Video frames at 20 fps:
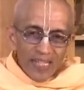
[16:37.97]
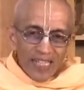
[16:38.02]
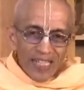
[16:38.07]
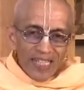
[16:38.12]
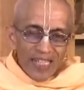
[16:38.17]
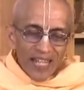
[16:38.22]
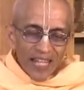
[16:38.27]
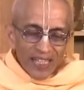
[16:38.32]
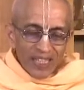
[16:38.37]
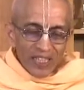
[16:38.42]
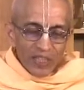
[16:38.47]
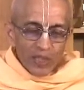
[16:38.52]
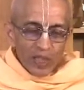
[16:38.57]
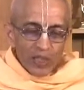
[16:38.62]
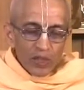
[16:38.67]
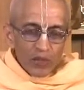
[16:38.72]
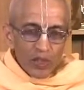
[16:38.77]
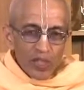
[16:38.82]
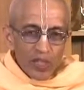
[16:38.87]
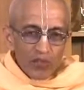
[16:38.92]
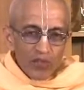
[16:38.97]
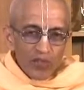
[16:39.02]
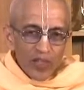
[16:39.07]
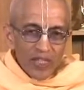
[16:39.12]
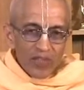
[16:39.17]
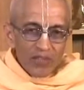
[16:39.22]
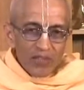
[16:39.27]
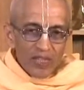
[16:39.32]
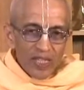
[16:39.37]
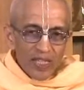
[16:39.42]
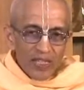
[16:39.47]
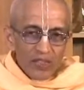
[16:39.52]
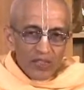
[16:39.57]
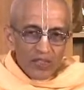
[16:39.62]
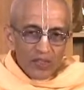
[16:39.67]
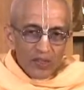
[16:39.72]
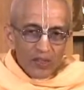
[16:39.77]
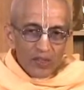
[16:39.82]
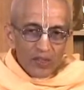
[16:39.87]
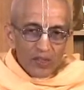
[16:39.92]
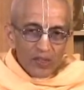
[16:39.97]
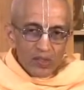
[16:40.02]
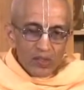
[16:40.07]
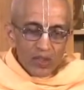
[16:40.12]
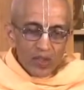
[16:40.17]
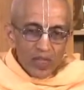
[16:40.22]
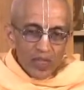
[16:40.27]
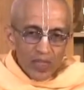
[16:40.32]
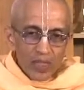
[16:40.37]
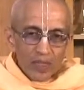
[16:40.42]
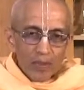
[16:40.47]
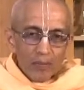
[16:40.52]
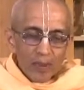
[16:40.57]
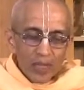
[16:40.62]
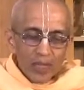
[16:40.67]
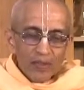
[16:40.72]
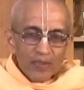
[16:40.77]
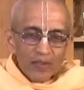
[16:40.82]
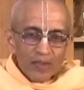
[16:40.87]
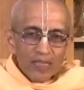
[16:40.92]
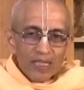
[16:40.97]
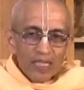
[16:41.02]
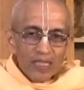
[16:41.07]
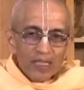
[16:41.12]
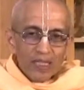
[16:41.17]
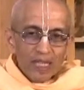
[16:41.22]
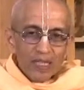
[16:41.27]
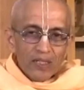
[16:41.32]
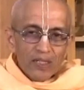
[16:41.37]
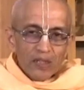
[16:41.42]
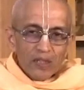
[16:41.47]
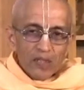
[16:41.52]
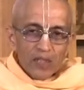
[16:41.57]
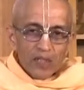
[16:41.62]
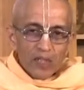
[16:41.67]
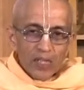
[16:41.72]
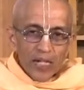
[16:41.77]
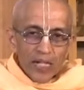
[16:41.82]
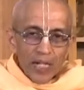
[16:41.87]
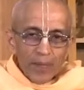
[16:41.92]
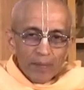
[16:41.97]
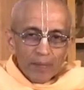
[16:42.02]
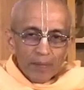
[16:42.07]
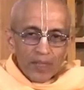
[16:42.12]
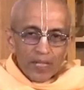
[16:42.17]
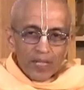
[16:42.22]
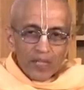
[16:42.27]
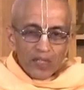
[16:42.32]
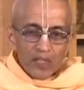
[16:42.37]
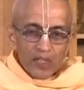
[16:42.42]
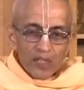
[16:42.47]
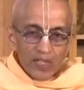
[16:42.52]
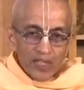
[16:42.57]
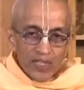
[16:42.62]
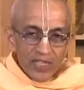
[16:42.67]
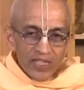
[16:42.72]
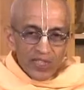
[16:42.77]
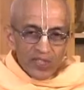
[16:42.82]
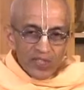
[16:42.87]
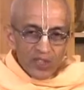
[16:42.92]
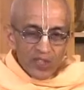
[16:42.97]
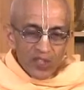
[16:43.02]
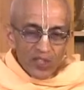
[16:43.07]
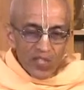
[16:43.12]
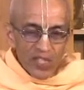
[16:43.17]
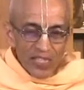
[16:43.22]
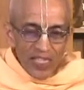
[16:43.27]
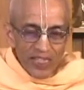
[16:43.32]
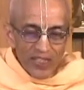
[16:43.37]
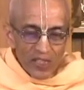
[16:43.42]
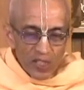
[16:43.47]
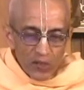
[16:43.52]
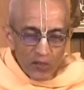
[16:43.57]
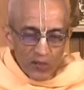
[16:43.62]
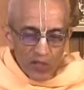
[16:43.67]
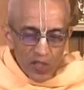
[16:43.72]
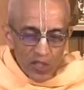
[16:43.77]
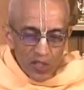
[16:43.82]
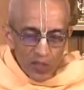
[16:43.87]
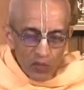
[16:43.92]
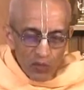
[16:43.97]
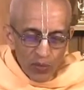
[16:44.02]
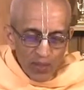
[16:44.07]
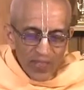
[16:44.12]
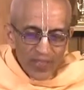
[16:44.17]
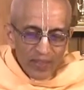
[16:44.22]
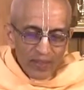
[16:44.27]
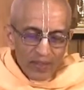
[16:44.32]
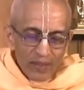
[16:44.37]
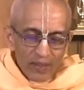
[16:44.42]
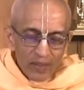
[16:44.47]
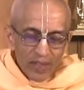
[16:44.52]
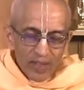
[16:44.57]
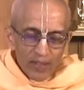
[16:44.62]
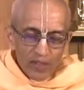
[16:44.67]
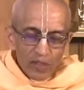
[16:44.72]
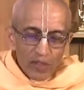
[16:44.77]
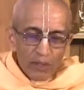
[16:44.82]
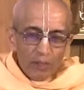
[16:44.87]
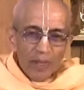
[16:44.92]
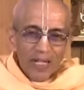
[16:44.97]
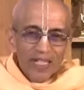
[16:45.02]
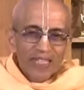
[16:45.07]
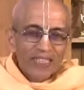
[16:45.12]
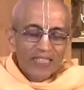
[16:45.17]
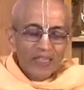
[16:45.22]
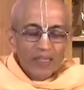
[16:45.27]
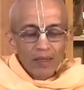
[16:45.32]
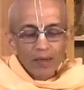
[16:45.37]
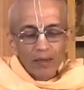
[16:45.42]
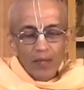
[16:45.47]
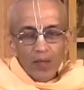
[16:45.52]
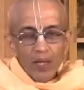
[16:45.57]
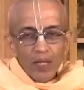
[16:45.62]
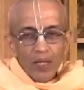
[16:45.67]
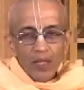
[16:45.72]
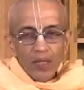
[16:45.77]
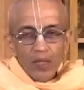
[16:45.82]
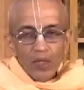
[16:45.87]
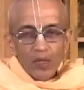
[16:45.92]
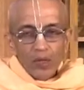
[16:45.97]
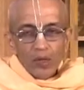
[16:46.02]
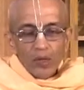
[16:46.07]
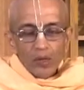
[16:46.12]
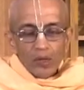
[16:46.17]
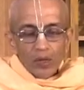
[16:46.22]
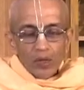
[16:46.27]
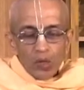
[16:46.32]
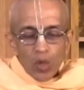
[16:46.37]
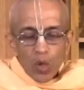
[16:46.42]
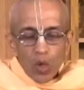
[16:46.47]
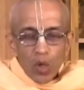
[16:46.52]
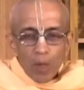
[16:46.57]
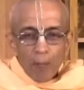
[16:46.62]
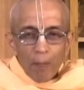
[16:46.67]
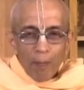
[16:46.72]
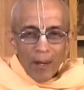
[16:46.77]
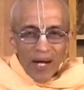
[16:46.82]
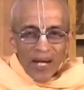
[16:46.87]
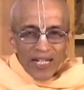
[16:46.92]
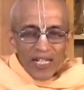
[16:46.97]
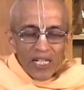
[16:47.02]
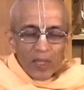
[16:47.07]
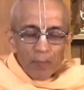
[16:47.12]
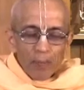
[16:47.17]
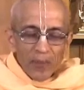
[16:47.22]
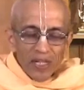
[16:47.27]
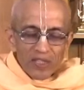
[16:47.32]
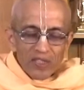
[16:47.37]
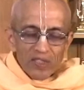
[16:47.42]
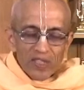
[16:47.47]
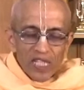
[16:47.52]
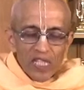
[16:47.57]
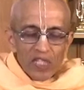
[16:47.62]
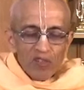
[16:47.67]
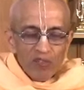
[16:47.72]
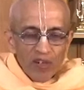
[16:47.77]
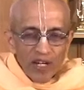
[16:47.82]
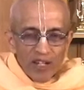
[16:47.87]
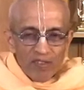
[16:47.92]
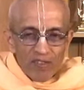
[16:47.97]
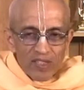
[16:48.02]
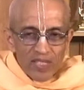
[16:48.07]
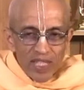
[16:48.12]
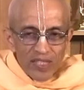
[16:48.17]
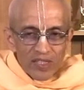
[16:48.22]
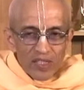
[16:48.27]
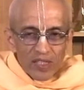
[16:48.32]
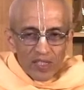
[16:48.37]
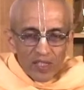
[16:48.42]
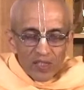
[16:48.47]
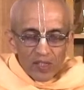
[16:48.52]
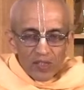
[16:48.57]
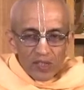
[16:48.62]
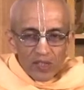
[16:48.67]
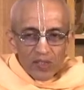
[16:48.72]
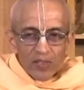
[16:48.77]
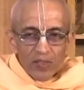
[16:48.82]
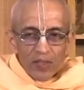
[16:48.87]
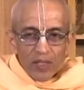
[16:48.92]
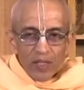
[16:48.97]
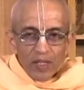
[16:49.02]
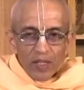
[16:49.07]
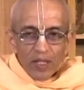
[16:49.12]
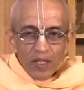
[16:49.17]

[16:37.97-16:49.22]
In addition to these five senses, in the Bhagavad Gita it is described there is a sixth sense which is within, that's the mind. So, mind plus these five senses,